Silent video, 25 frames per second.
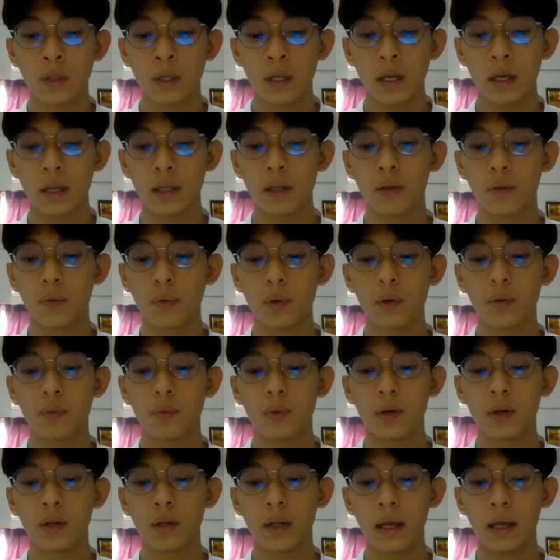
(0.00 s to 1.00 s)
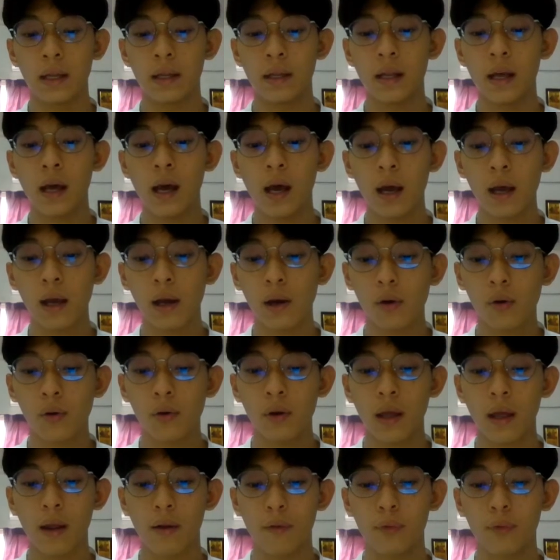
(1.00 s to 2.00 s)
in the real world, and how
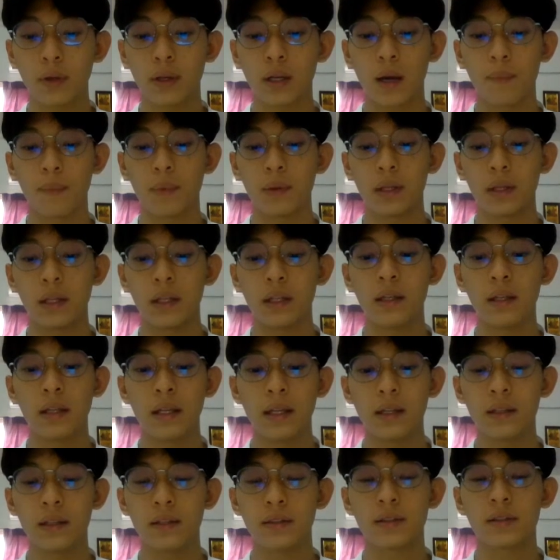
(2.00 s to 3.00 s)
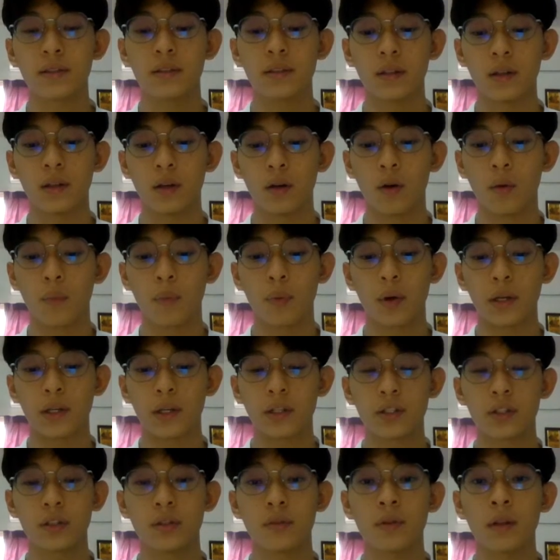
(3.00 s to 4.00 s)
every company needs the
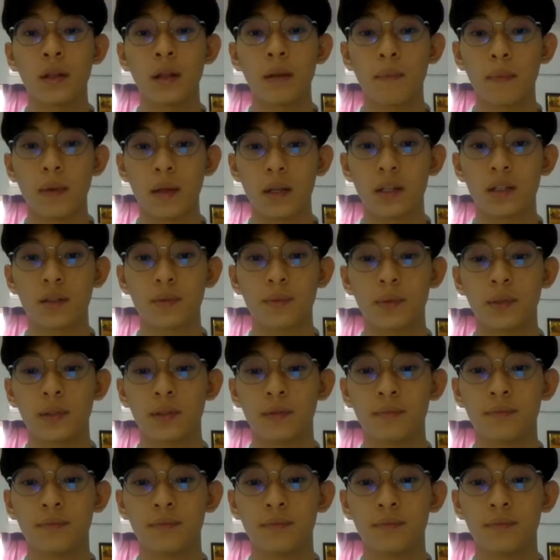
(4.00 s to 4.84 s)
operation management.